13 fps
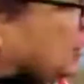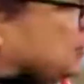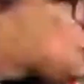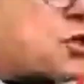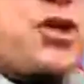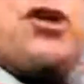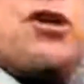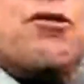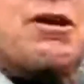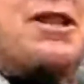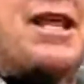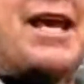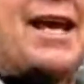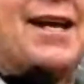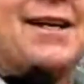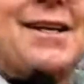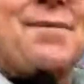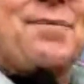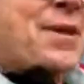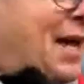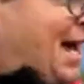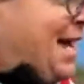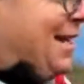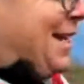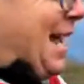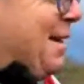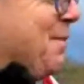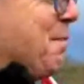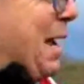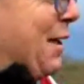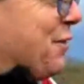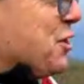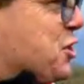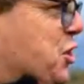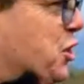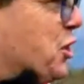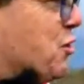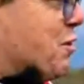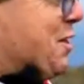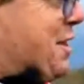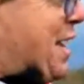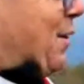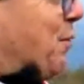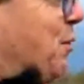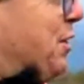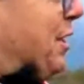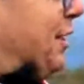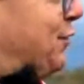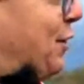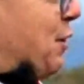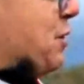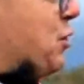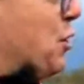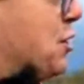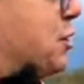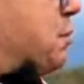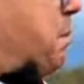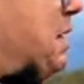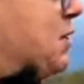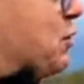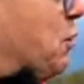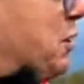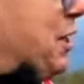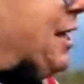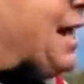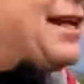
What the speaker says: put a little tuner in there and mount the tuner in there with it so it sort of spins with it.